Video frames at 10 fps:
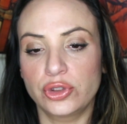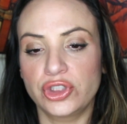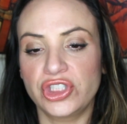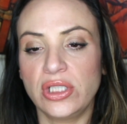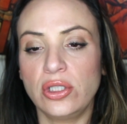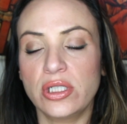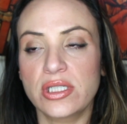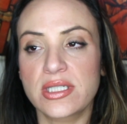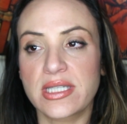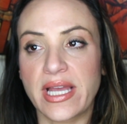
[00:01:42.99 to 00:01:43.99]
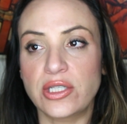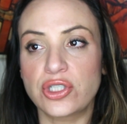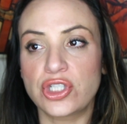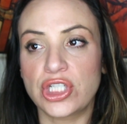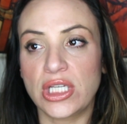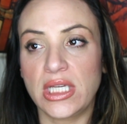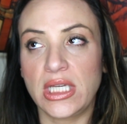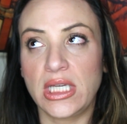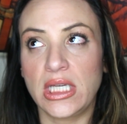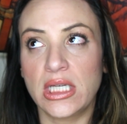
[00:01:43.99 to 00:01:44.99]
She looks like
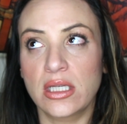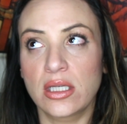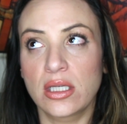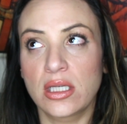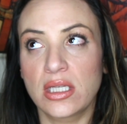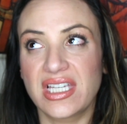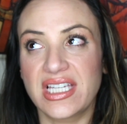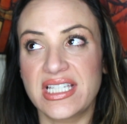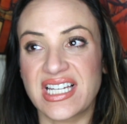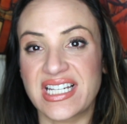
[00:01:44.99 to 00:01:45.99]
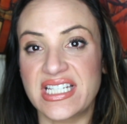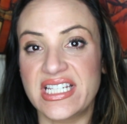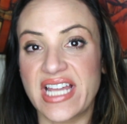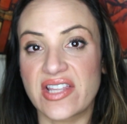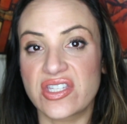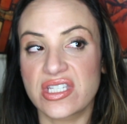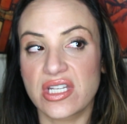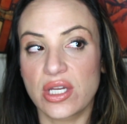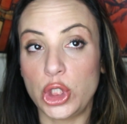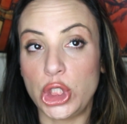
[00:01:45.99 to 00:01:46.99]
she is on
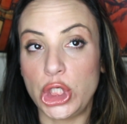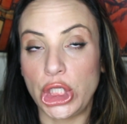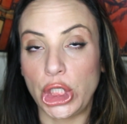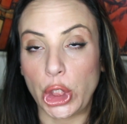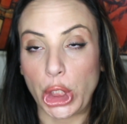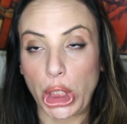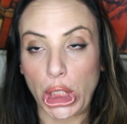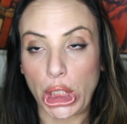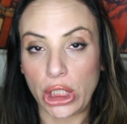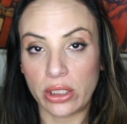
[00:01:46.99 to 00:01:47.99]
death's door.